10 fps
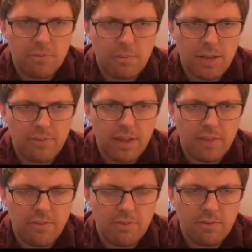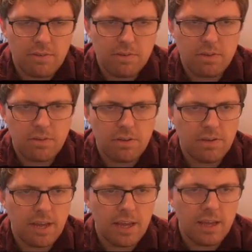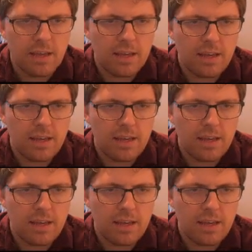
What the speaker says: makes sense to tank.